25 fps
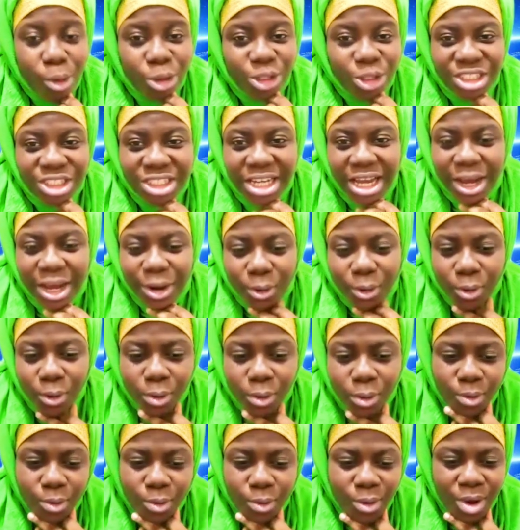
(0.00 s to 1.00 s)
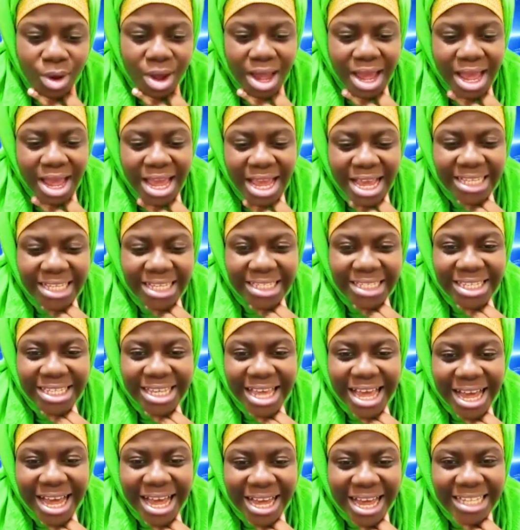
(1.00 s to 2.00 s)
Osheku
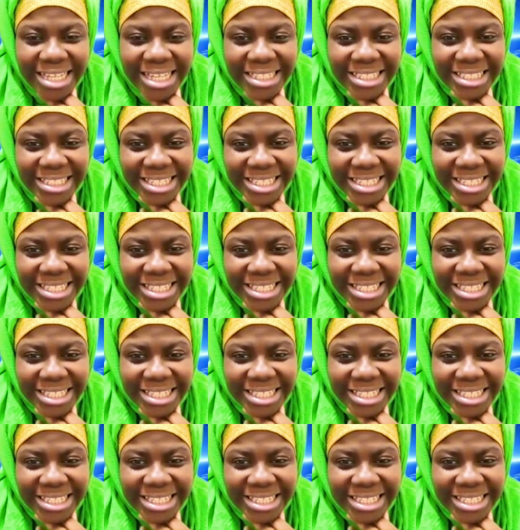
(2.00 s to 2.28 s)
Isiaka